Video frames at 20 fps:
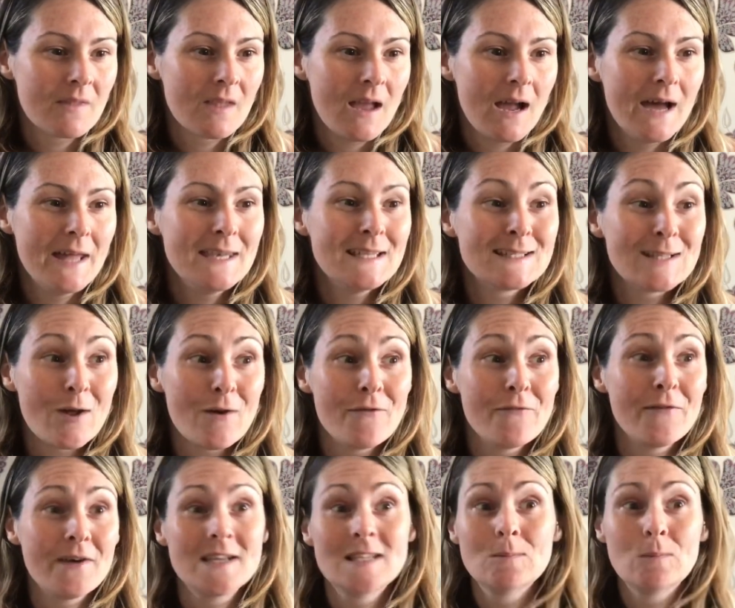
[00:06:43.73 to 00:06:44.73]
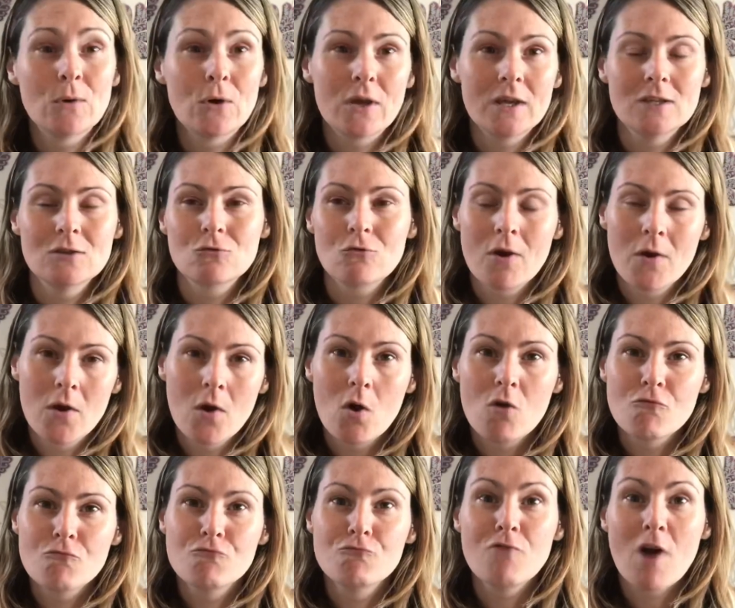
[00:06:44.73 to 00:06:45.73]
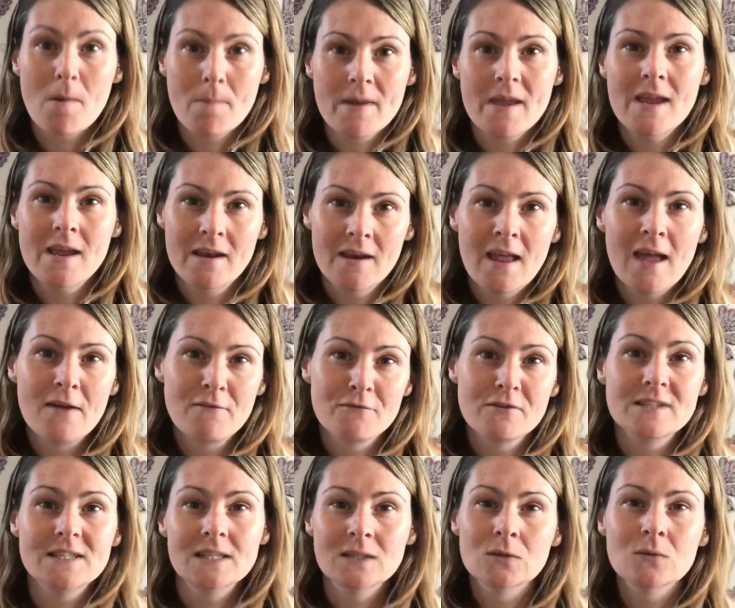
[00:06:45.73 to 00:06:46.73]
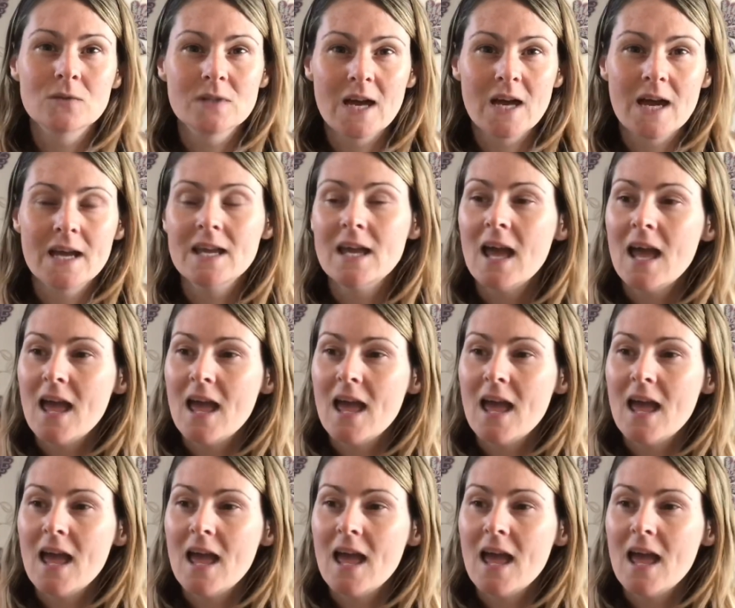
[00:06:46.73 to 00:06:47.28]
And it's like Facebook is trying to rub it in every single day.